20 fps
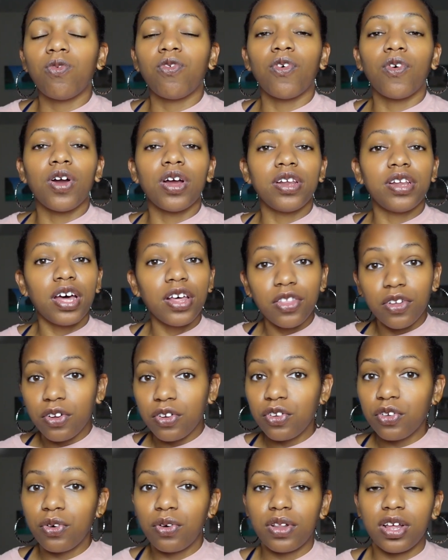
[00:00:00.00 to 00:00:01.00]
for another
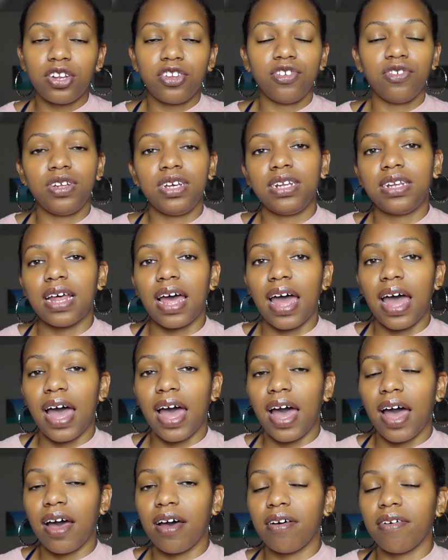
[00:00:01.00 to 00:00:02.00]
tool that you need to
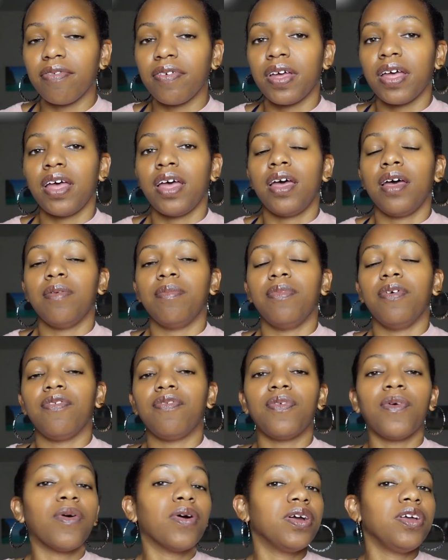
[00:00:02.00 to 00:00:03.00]
have
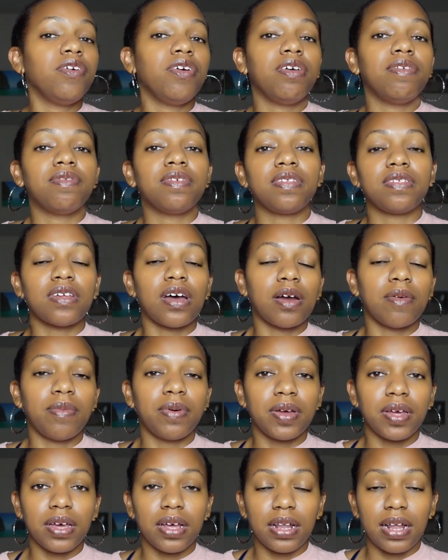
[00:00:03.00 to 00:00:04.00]
before you even start
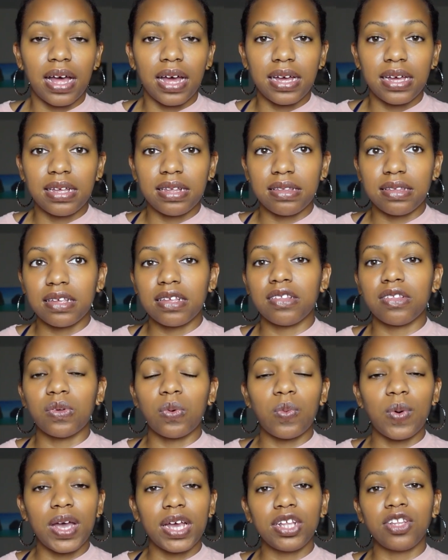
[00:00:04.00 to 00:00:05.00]
booking clients is a
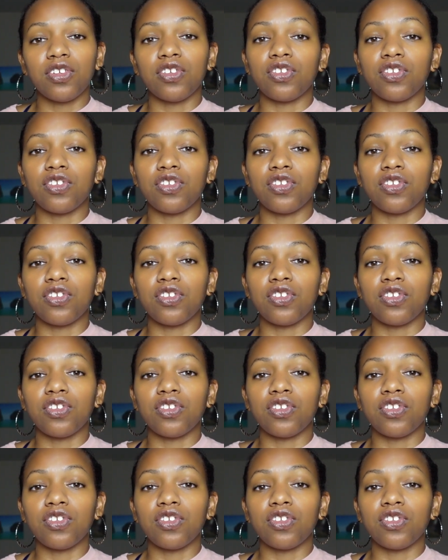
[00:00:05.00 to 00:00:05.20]
way to